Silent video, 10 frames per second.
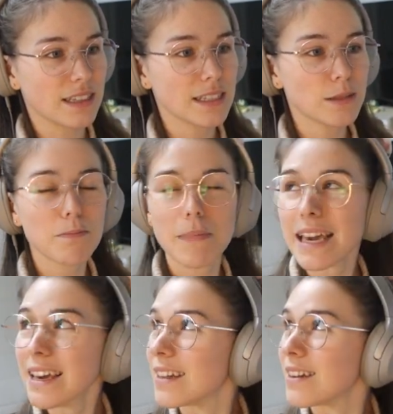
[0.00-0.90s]
This is
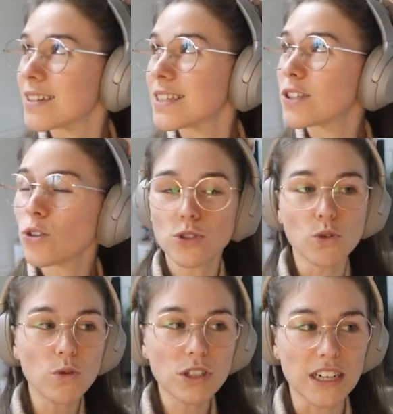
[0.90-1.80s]
Megan, this is your
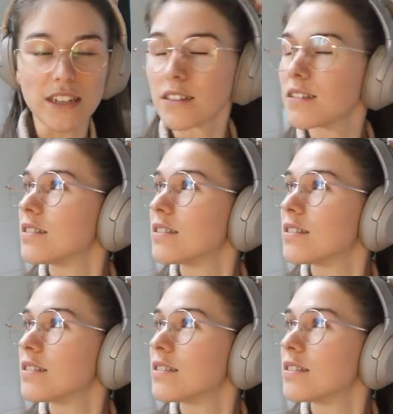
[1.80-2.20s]
daughter.